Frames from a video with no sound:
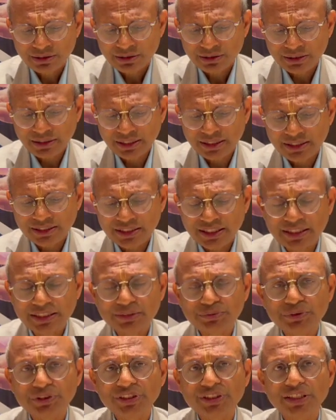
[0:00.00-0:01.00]
that is
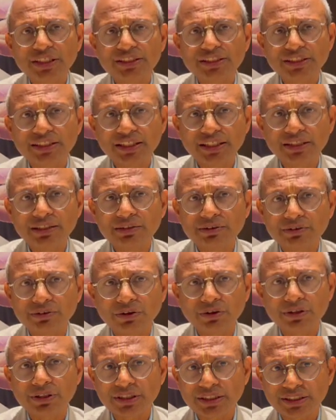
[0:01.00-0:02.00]
artificial skin
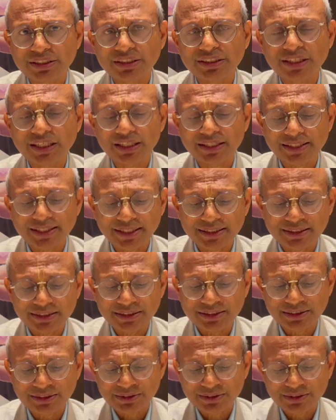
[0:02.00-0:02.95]
or digital touch,